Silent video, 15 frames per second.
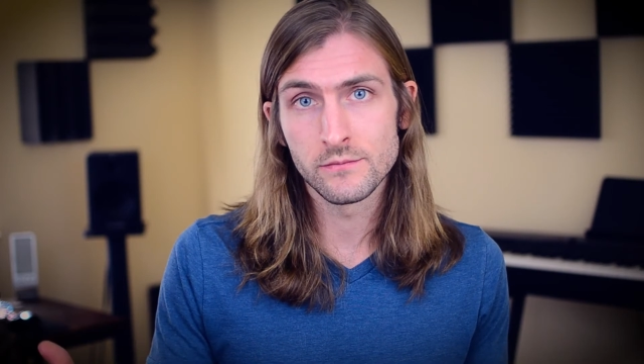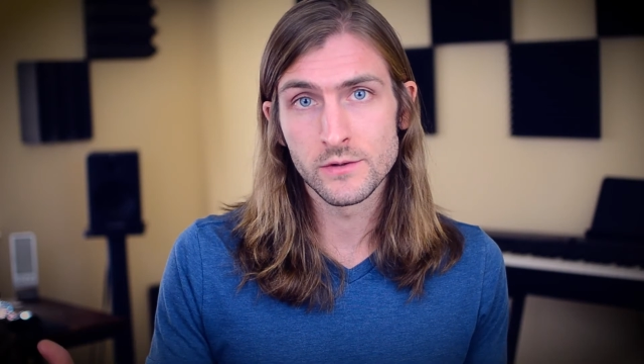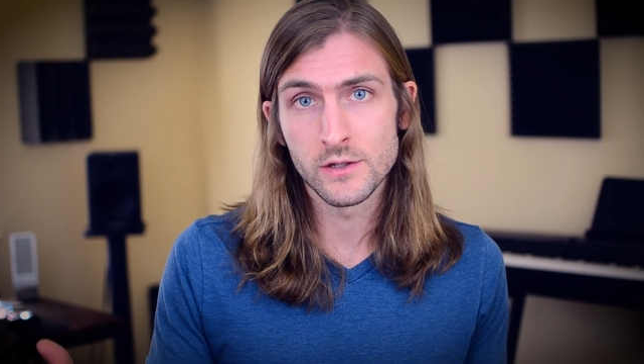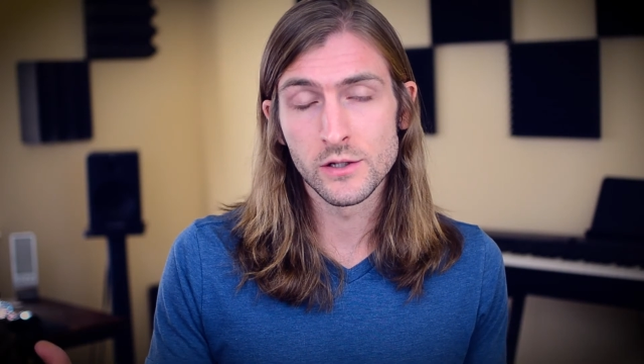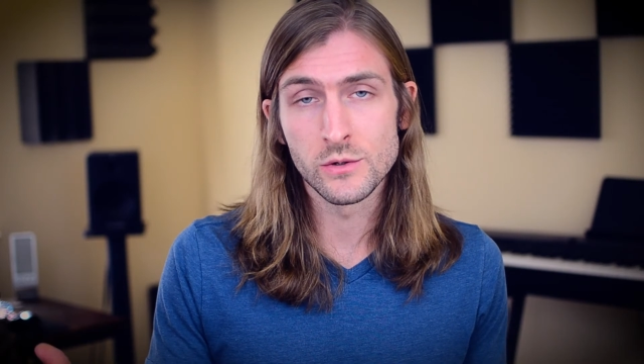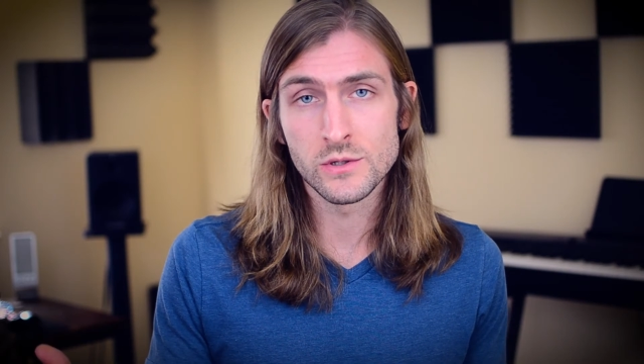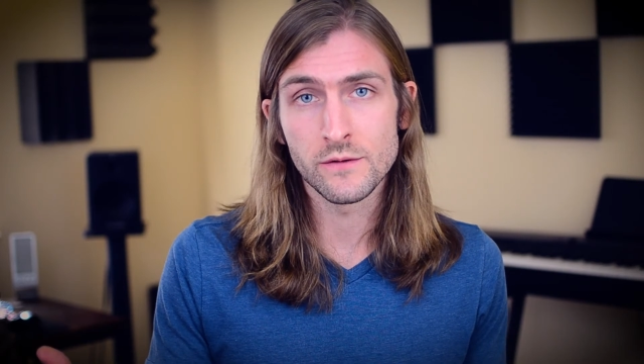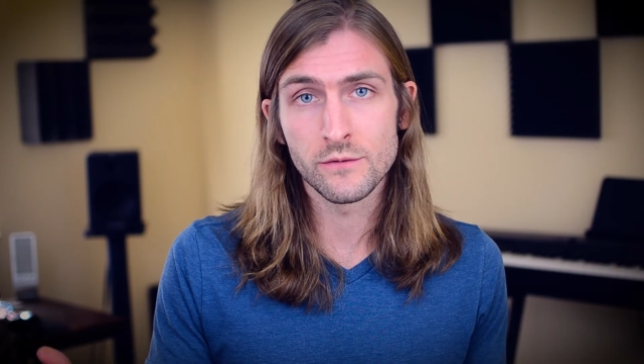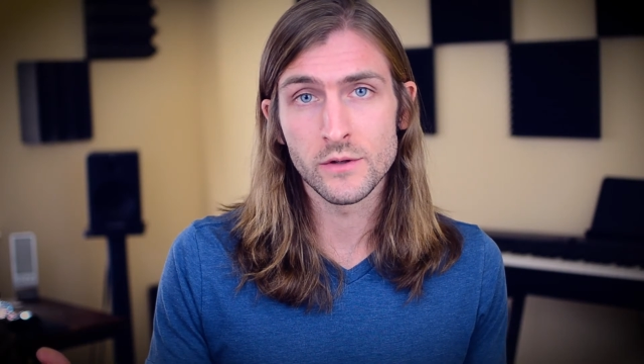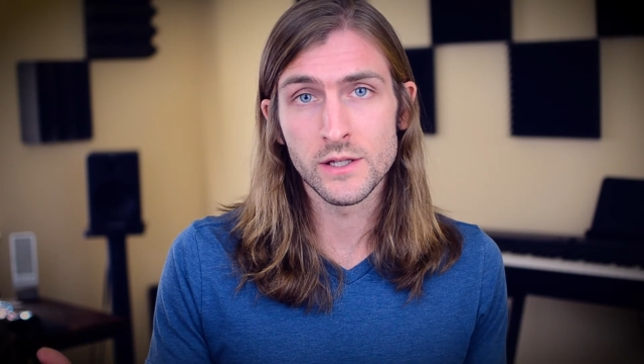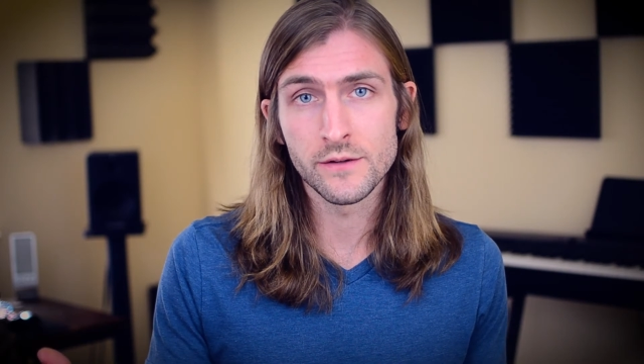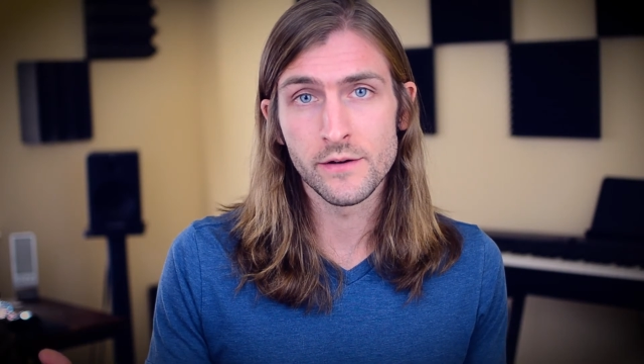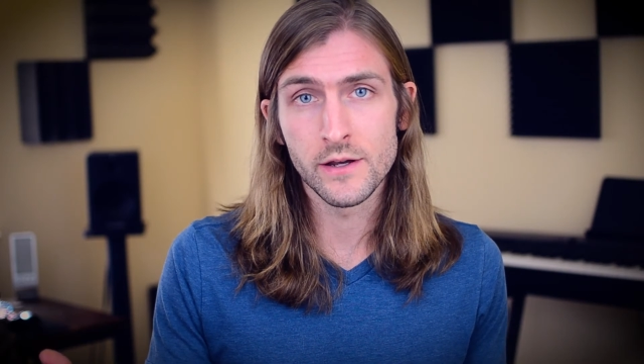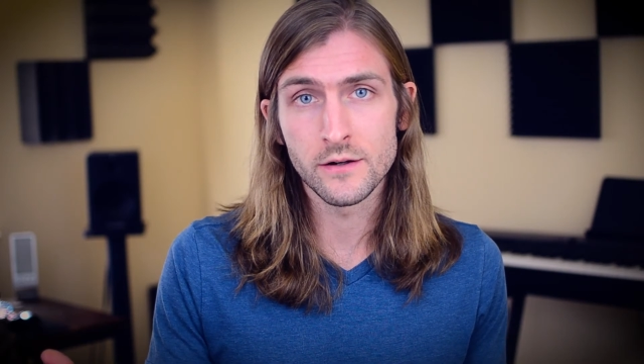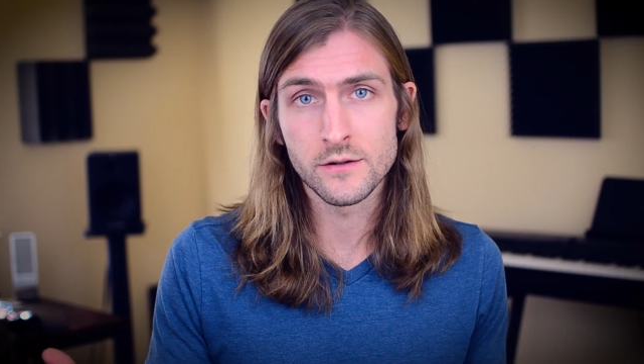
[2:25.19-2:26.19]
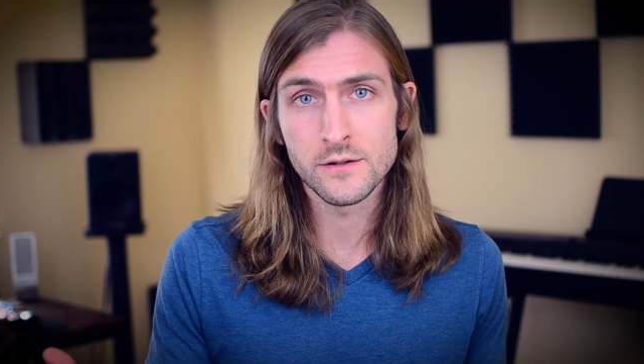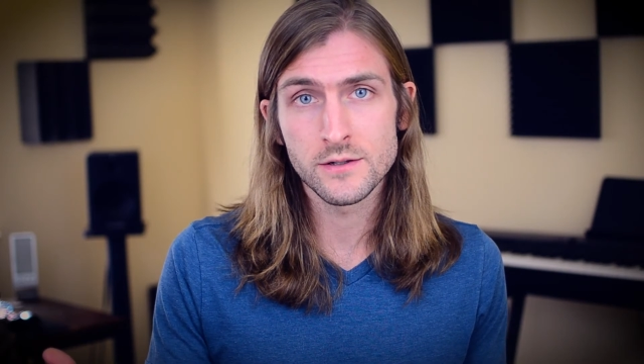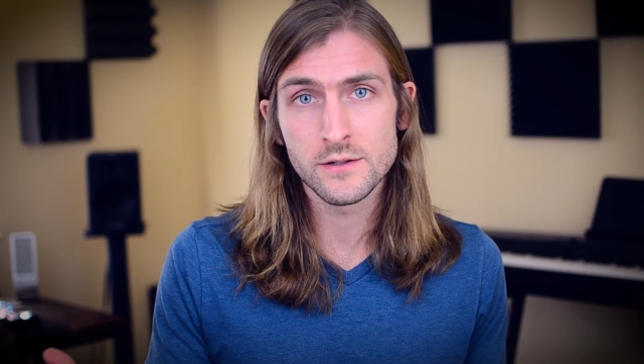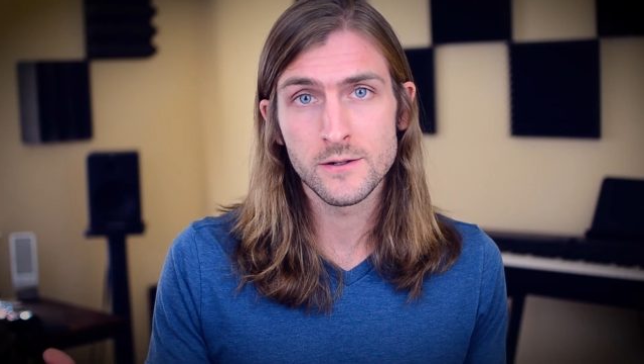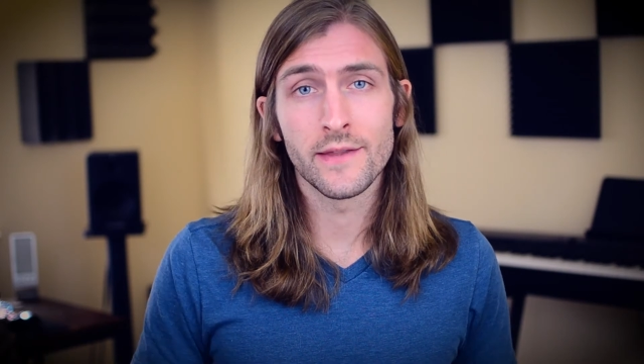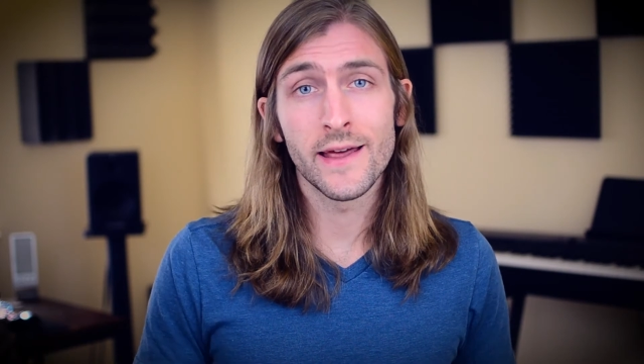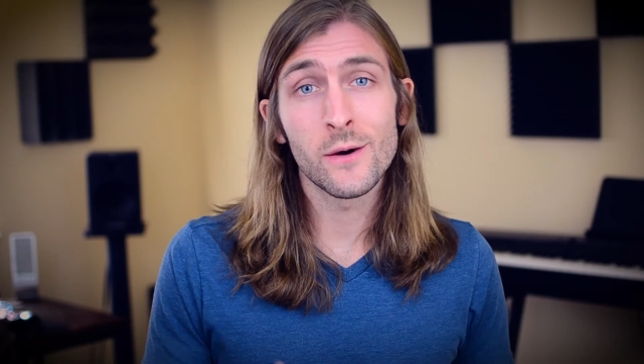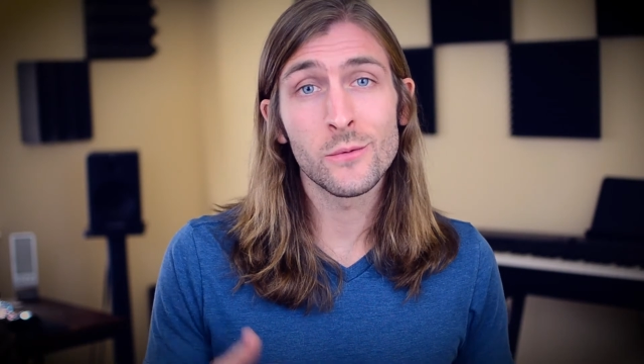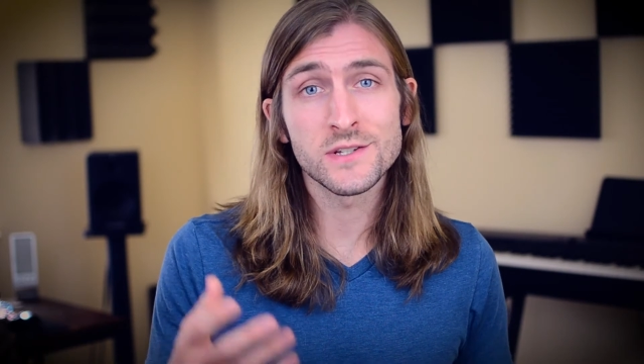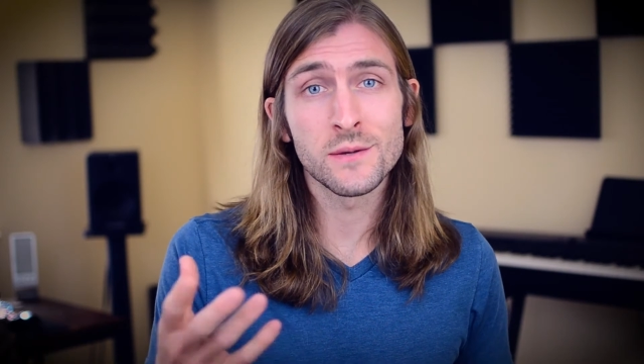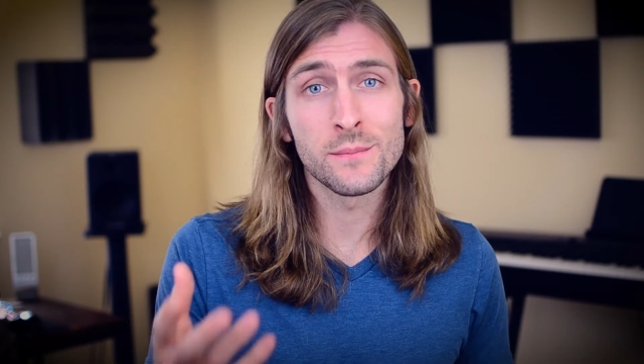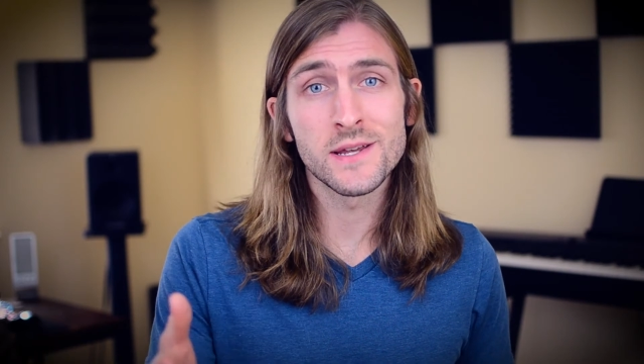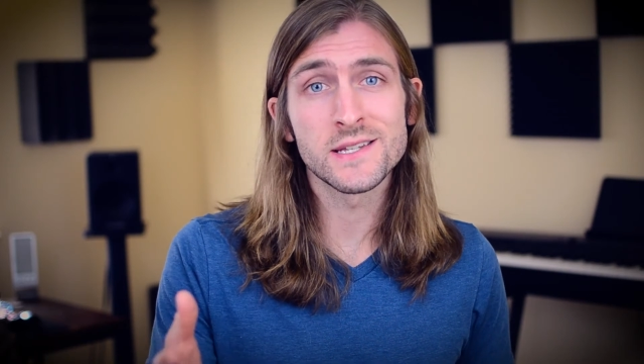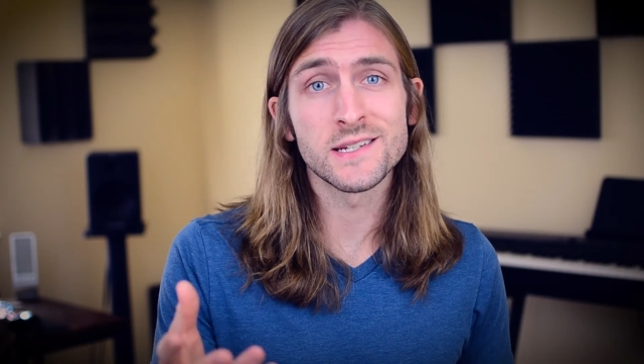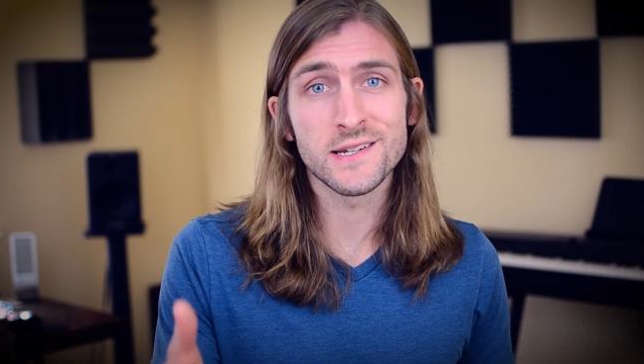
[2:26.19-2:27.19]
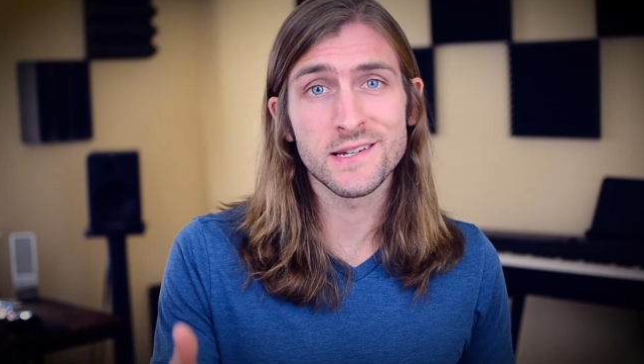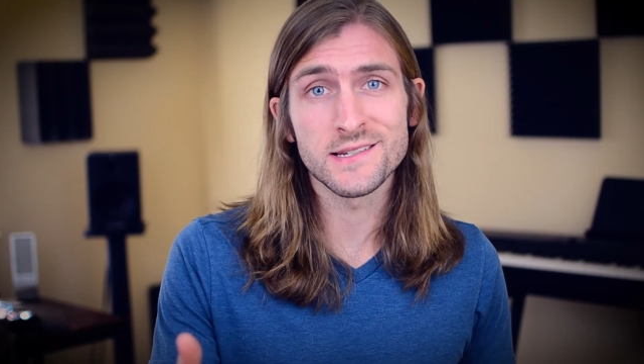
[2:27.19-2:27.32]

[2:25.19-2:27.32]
the use of cliffhangers. That was a basic